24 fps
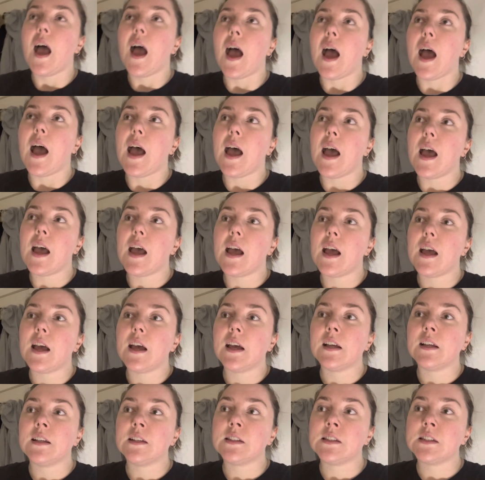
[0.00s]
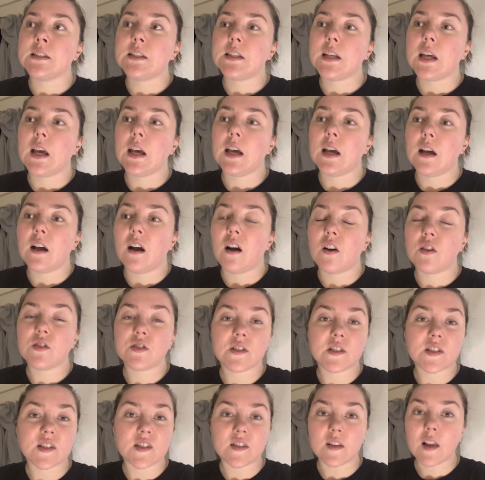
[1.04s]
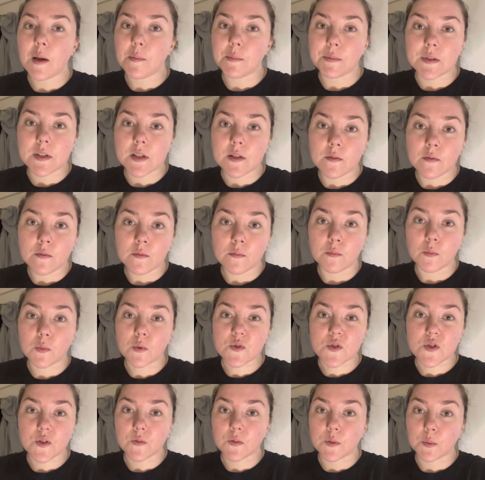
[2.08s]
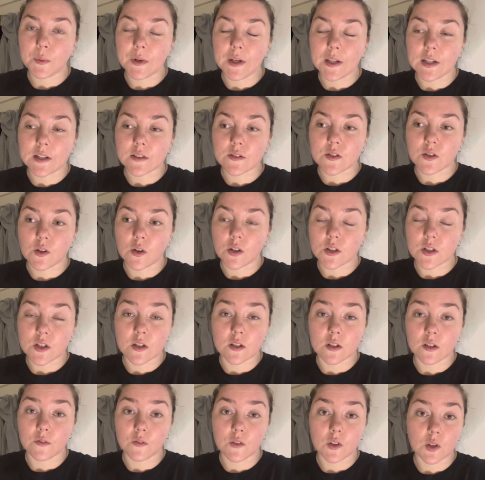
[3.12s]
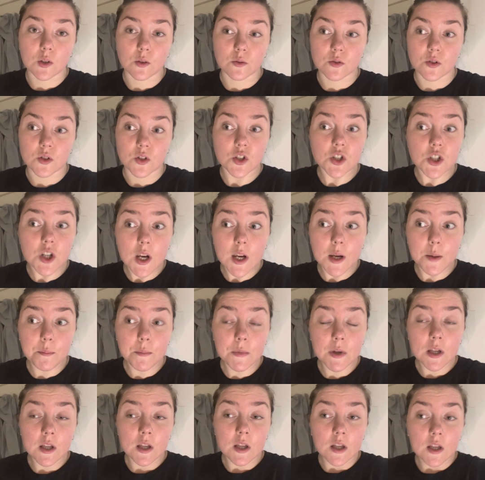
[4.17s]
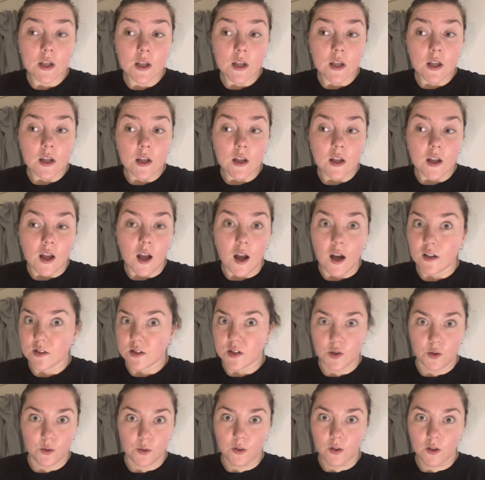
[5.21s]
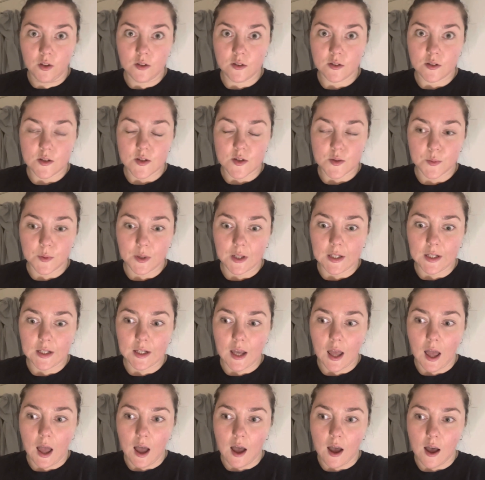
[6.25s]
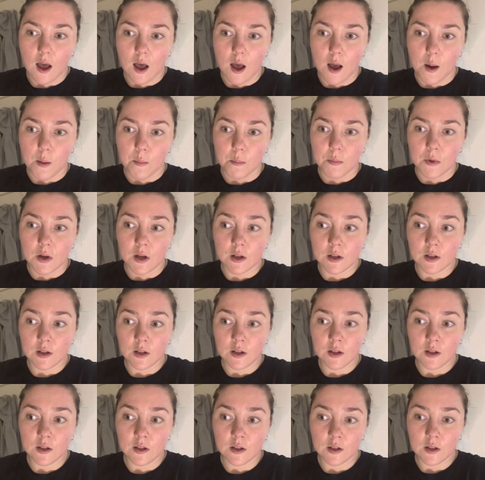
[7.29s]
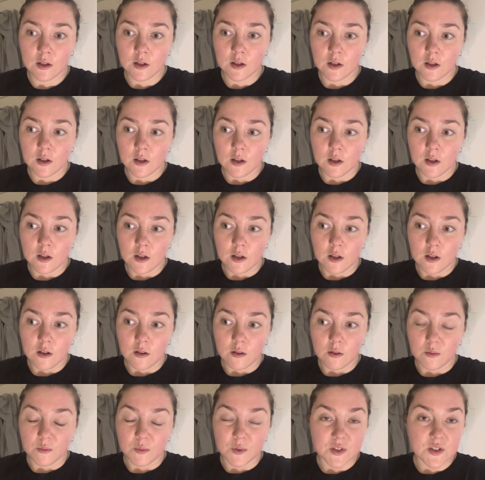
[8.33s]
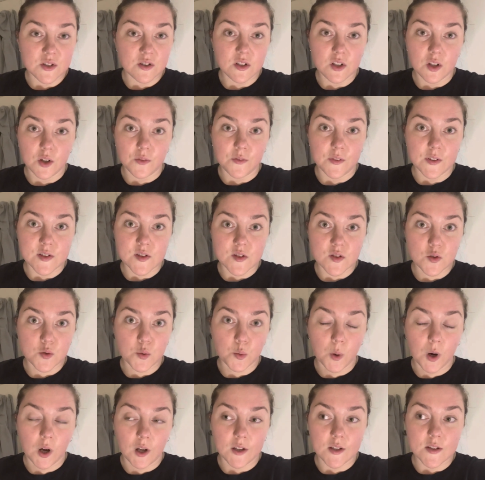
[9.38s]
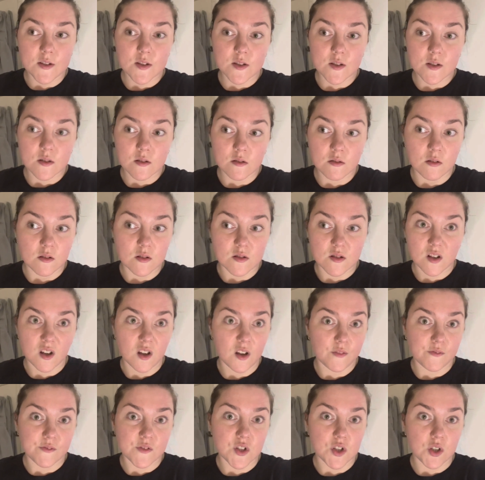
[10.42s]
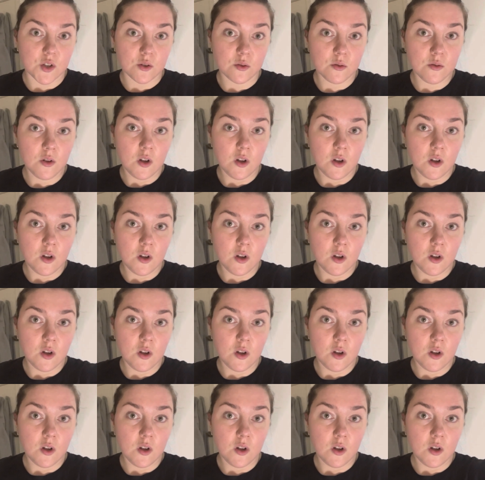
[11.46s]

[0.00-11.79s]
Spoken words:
and I just slept most of the week, so I didn't even go to gym at all this week. Went to the office twice, as I have to.